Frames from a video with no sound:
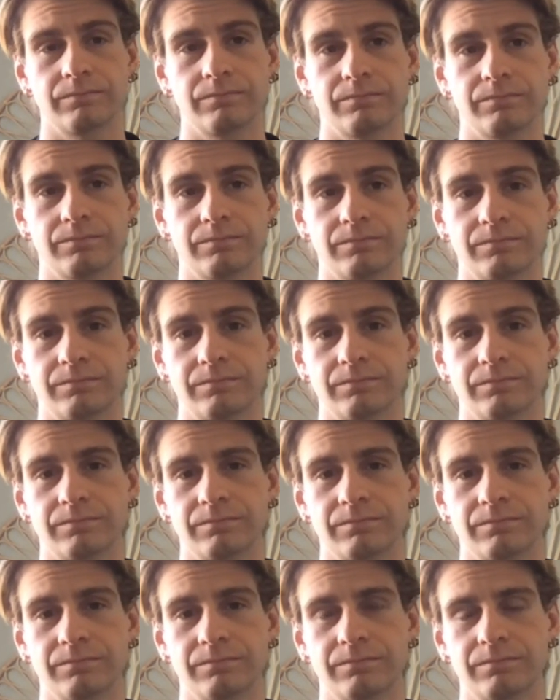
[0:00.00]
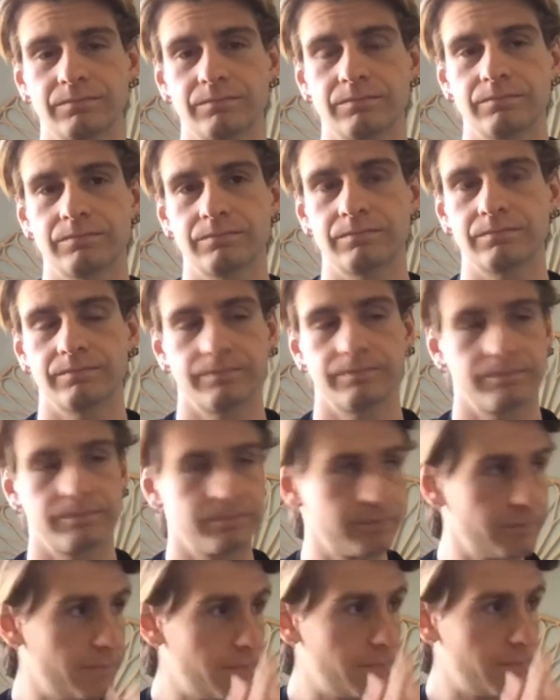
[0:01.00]
or Spanish, it doesn't make any sense
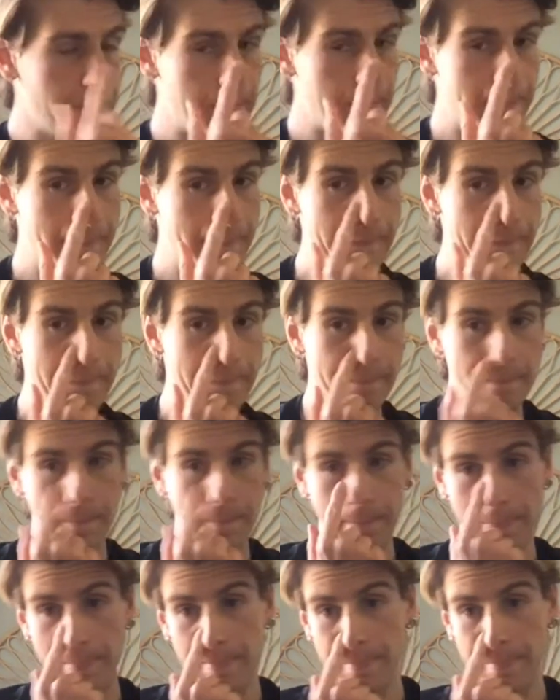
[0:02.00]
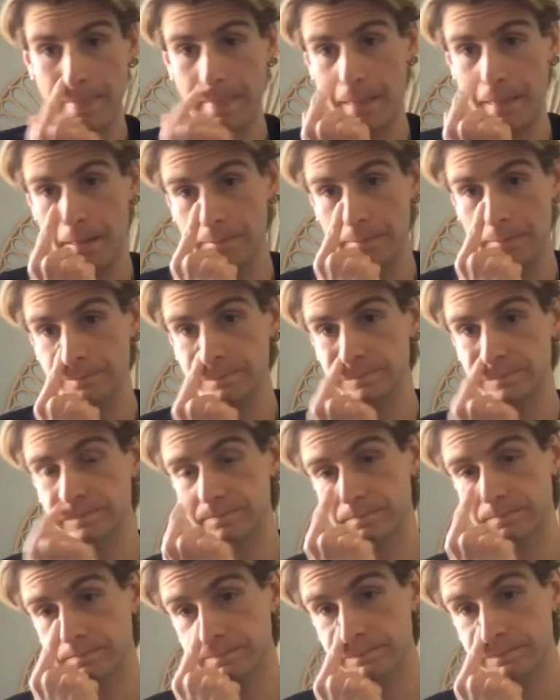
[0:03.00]
for me because the sentence is not a
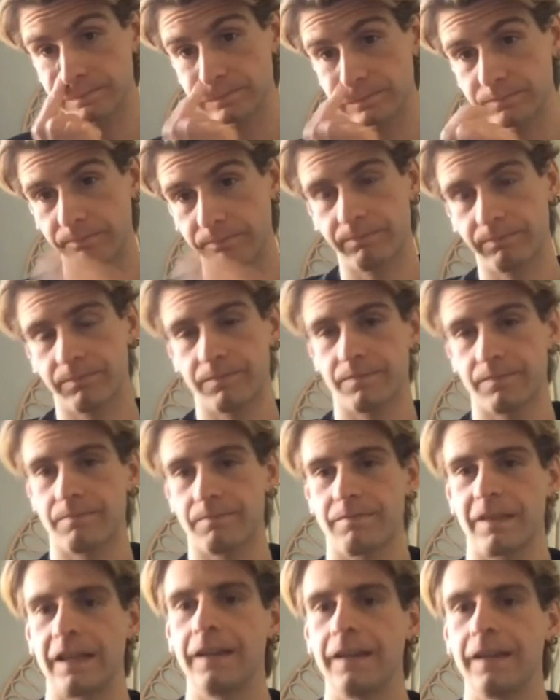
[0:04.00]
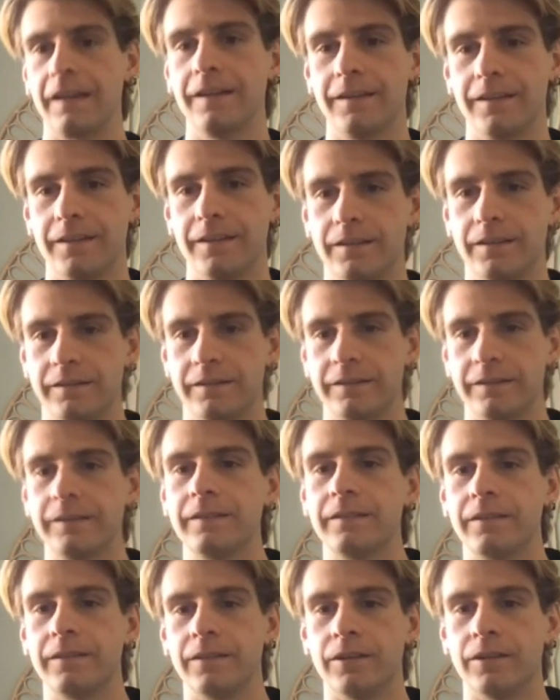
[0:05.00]
sentence. You know what I mean with Google
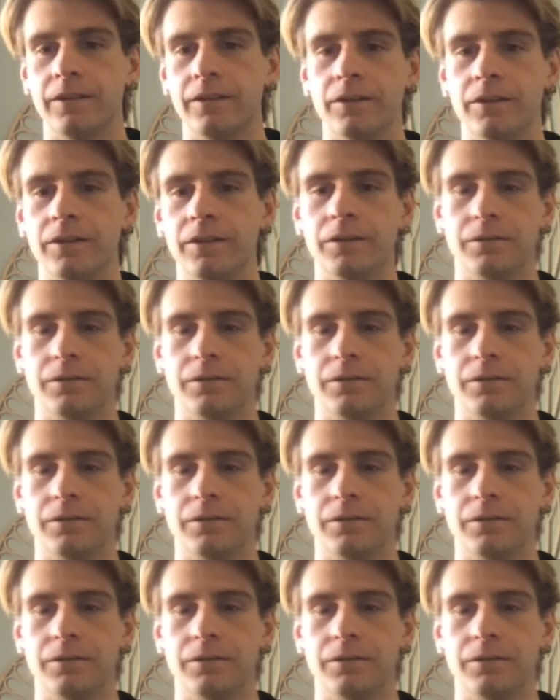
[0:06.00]
Translate?